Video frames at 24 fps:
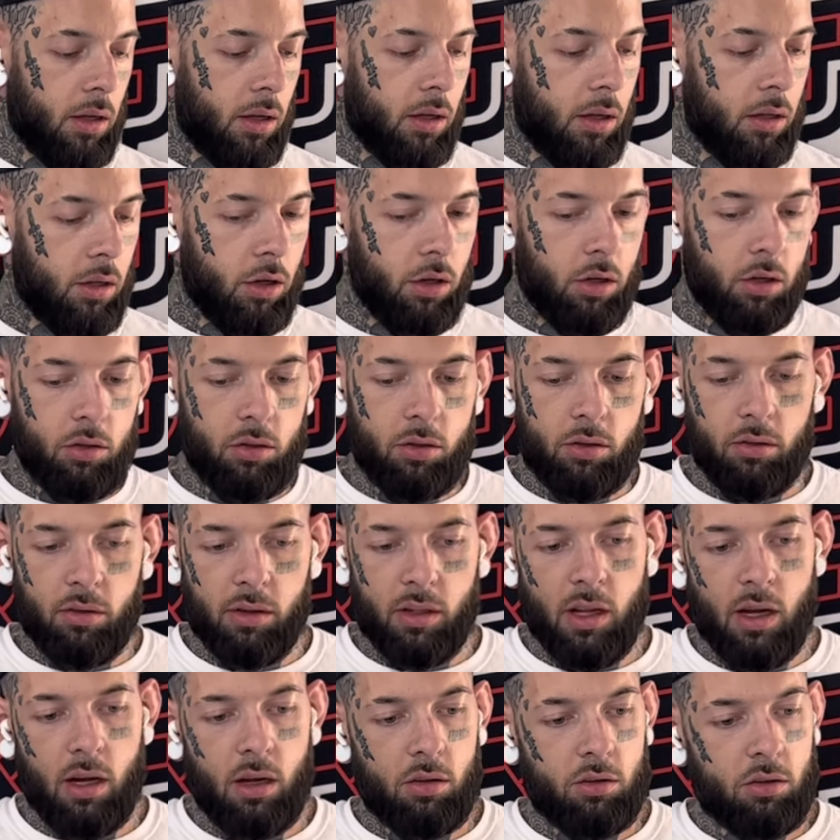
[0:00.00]
there's,
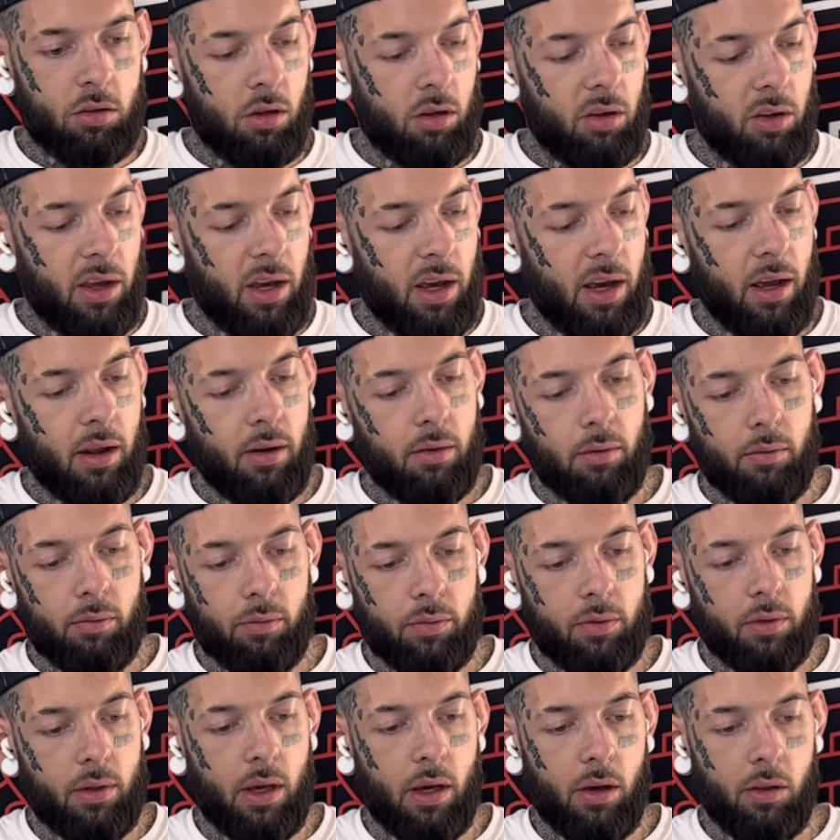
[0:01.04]
there's all that
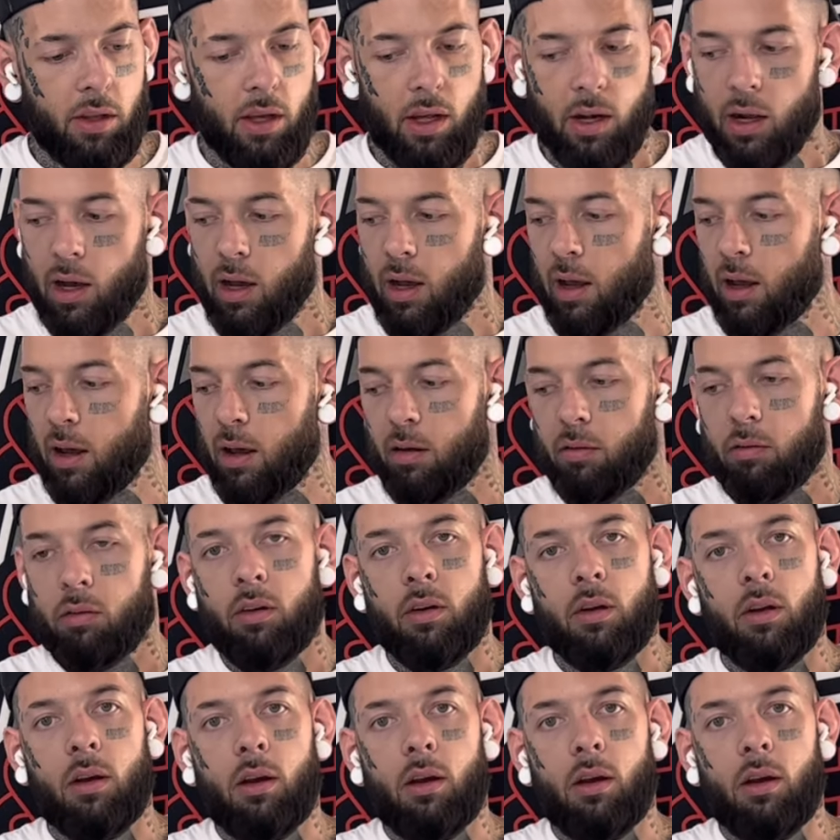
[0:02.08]
now that I have